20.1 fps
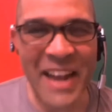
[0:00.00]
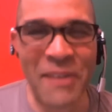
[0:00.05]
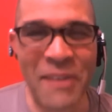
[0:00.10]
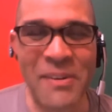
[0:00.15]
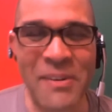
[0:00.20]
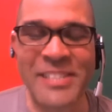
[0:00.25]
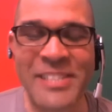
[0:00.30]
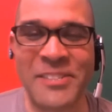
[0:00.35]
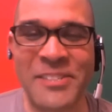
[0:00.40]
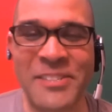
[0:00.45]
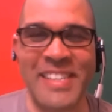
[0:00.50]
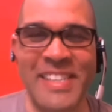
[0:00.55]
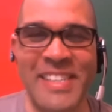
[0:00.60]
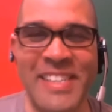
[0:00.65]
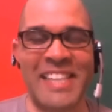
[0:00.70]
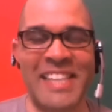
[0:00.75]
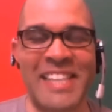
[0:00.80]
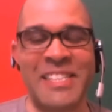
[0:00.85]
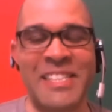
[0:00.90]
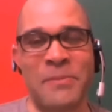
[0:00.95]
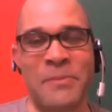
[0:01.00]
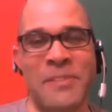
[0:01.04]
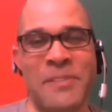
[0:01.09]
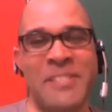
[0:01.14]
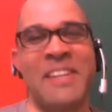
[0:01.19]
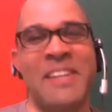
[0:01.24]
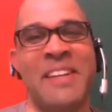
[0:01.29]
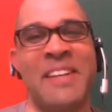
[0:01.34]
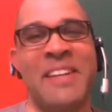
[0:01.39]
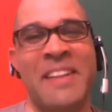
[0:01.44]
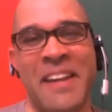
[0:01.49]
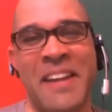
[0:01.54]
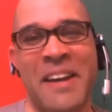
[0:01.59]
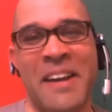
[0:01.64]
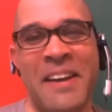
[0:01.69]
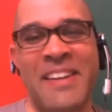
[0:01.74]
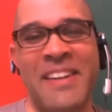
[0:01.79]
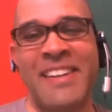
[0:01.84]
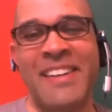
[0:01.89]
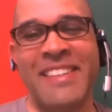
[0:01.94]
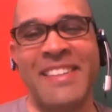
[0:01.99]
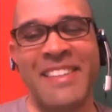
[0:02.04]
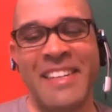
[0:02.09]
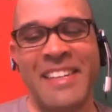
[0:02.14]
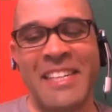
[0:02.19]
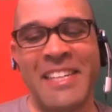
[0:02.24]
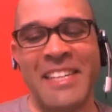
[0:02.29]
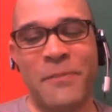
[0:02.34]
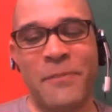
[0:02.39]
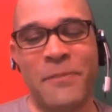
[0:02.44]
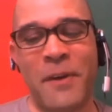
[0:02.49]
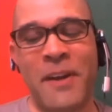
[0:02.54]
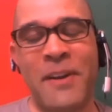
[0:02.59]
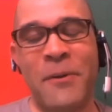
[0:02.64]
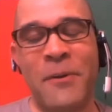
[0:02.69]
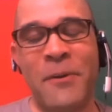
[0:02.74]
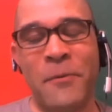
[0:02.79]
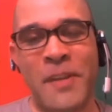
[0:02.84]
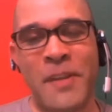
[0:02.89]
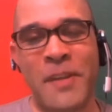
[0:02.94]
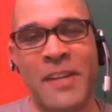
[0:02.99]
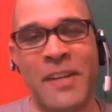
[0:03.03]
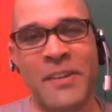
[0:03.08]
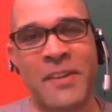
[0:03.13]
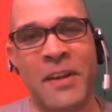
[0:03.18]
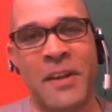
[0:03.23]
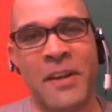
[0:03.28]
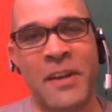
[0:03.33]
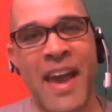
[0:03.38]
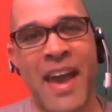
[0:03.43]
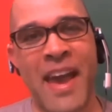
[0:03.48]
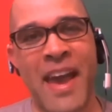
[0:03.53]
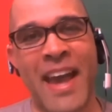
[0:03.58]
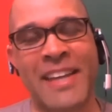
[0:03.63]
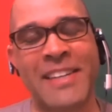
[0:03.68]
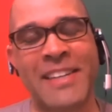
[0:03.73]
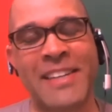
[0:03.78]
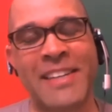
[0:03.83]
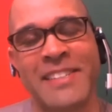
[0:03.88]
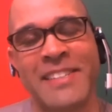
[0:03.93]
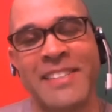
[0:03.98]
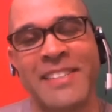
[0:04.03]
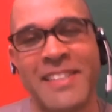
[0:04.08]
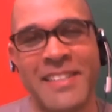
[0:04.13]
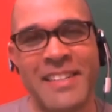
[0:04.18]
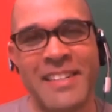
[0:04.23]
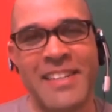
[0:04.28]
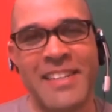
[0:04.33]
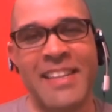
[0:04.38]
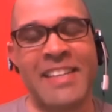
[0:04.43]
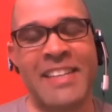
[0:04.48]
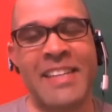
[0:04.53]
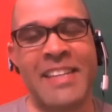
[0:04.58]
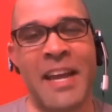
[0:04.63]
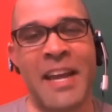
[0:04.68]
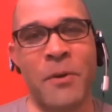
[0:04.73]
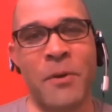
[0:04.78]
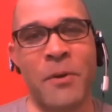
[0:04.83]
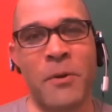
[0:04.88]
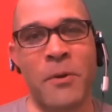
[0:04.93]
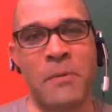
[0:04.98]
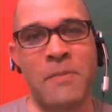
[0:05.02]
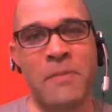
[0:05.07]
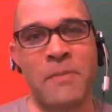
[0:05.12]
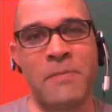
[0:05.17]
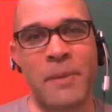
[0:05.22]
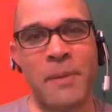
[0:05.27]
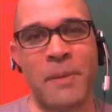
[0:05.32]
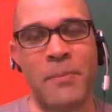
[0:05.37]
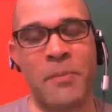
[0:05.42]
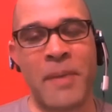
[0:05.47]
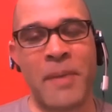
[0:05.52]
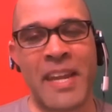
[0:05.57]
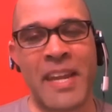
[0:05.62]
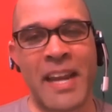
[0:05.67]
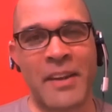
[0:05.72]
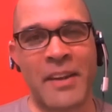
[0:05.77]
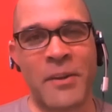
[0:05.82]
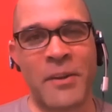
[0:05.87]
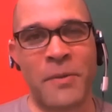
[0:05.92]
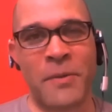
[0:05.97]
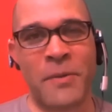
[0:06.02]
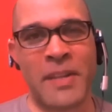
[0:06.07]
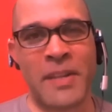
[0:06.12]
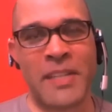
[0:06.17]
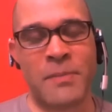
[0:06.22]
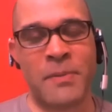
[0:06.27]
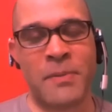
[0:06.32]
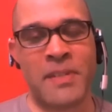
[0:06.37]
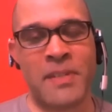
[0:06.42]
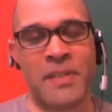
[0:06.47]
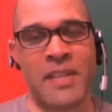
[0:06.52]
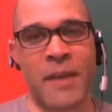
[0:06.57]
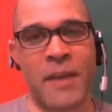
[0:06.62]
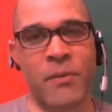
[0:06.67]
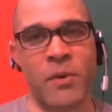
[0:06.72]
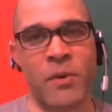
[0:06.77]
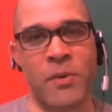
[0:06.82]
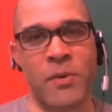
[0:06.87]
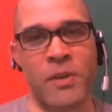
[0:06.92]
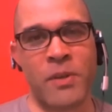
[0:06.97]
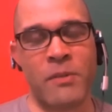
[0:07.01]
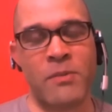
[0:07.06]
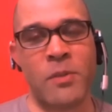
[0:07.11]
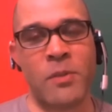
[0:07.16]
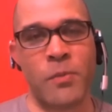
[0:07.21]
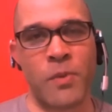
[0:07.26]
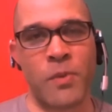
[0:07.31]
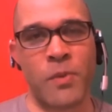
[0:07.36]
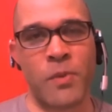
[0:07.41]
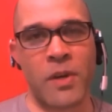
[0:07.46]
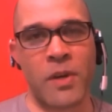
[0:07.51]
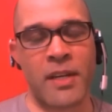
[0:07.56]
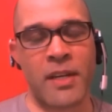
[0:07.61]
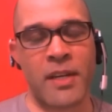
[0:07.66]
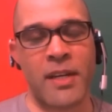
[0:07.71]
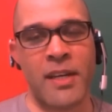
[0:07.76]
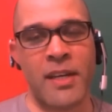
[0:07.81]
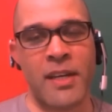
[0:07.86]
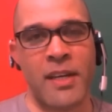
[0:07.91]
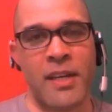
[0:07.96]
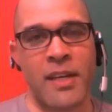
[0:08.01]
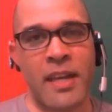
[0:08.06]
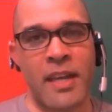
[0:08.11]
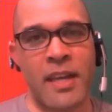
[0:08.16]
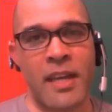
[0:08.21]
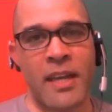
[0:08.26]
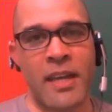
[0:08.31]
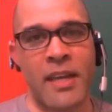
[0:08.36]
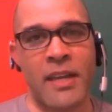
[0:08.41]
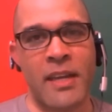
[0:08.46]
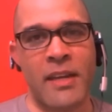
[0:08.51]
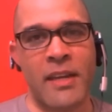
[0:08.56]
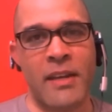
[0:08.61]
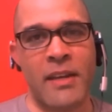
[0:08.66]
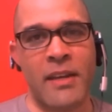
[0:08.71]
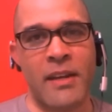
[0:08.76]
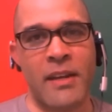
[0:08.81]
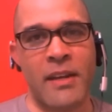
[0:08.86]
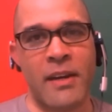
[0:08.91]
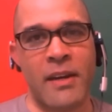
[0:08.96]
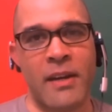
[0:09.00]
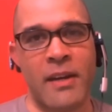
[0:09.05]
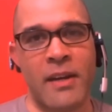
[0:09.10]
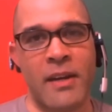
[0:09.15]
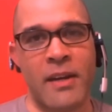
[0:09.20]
Oh, what a strange tangent we're suddenly on. It's fun. Hopefully he'll come back, Tyrone. People may not know this, but Tyrone used to work in